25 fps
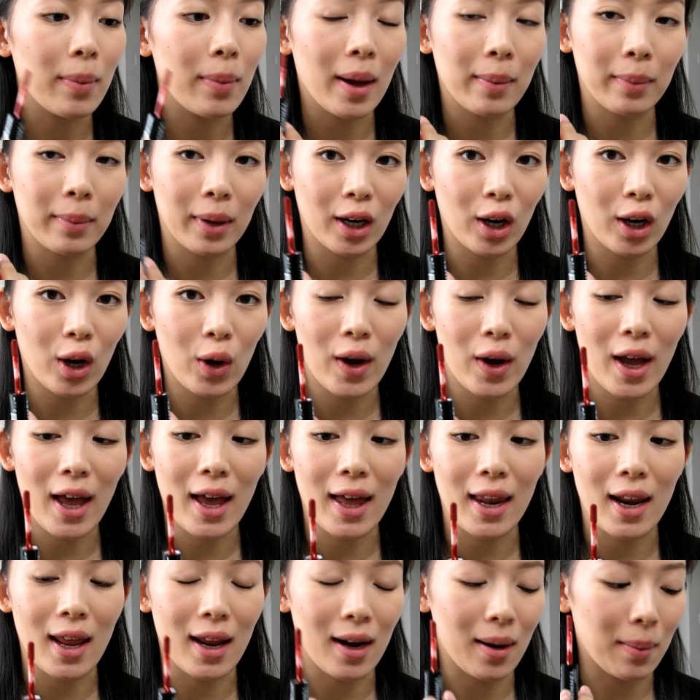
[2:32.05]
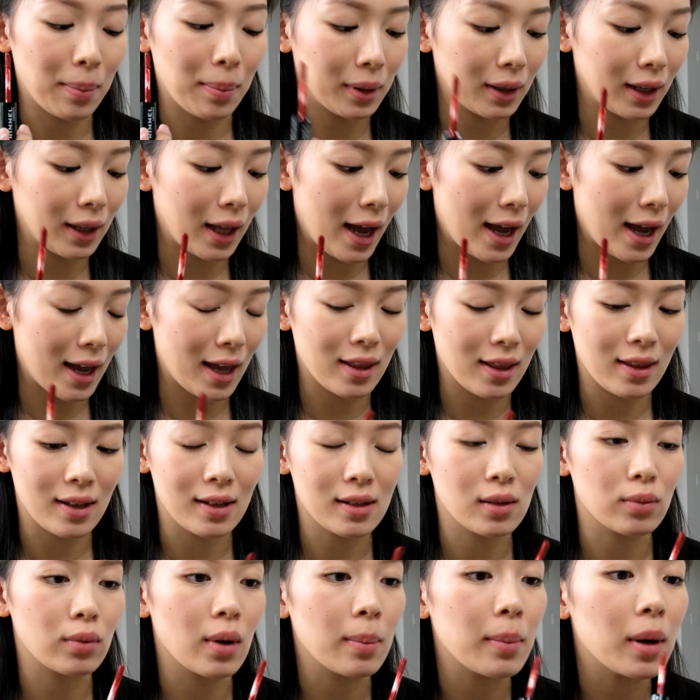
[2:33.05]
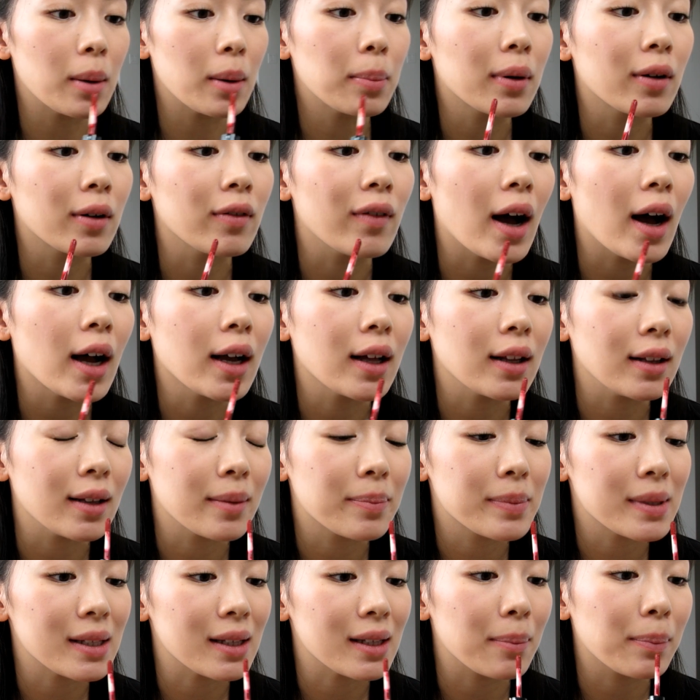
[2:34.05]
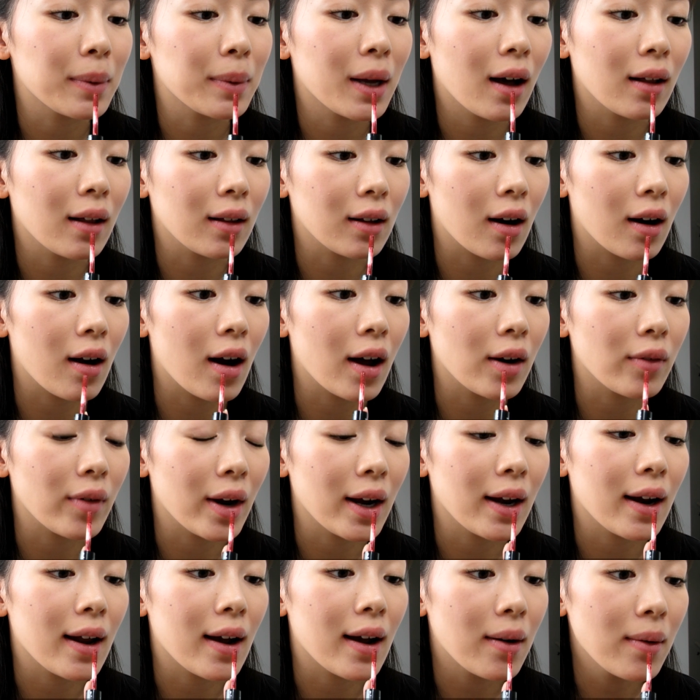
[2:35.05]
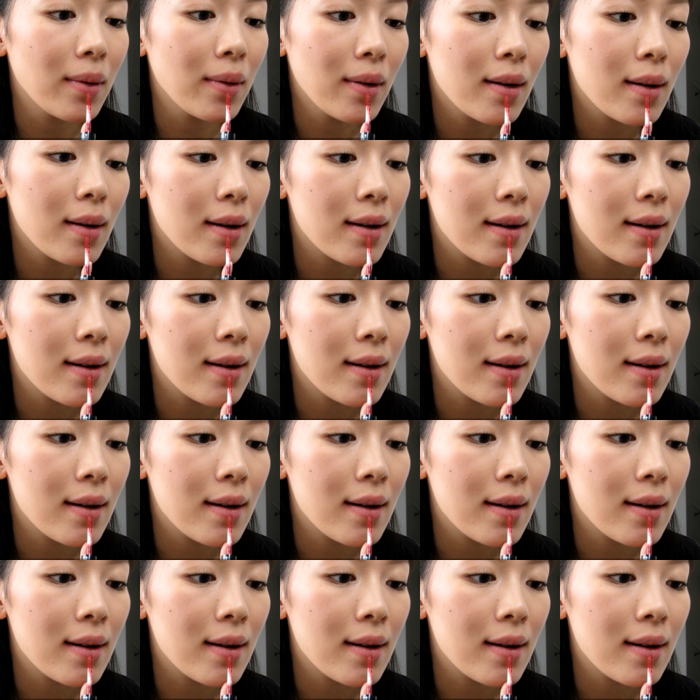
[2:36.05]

but I'm going to go ahead and apply this Rimmel Provocalips lip color on right now.